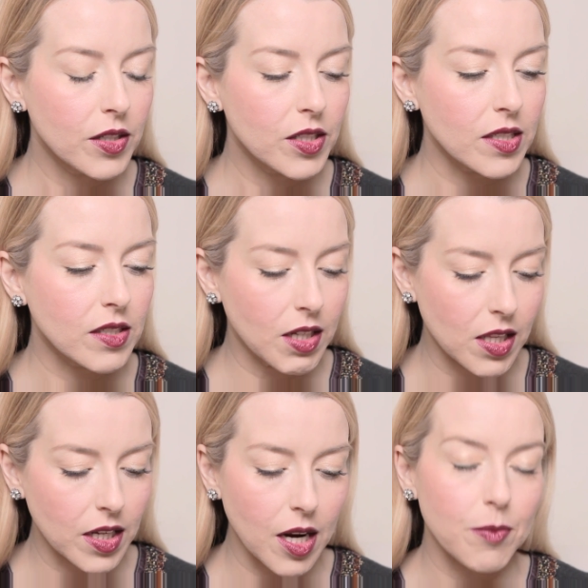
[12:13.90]
just to
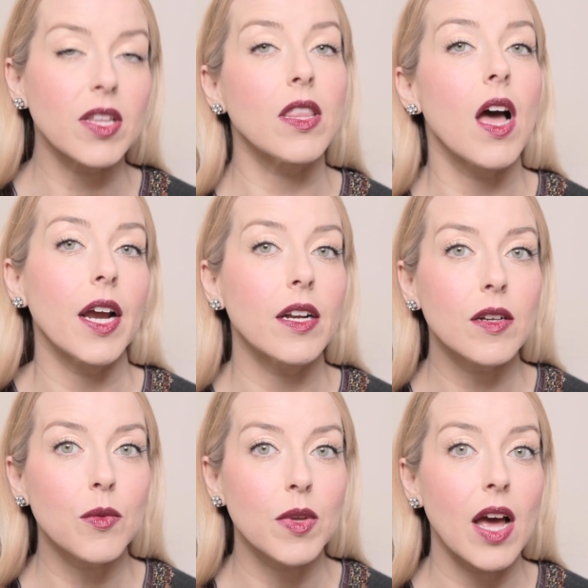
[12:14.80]
clean up the line
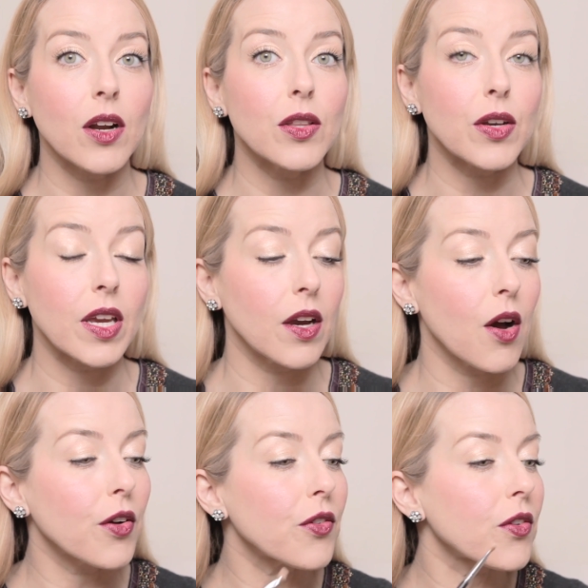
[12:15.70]
without it looking
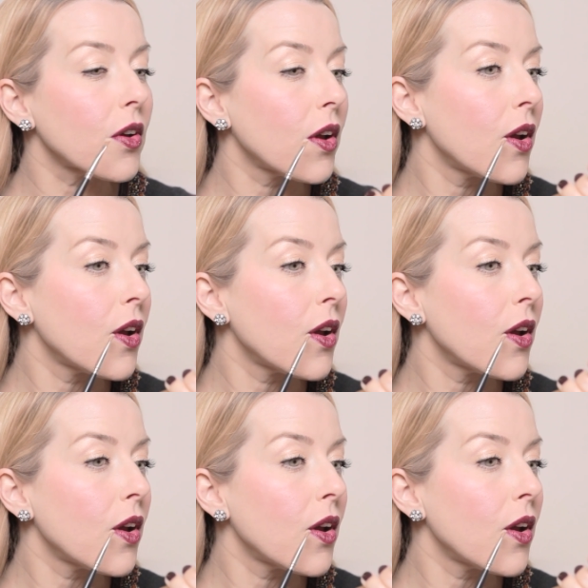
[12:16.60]
harsh.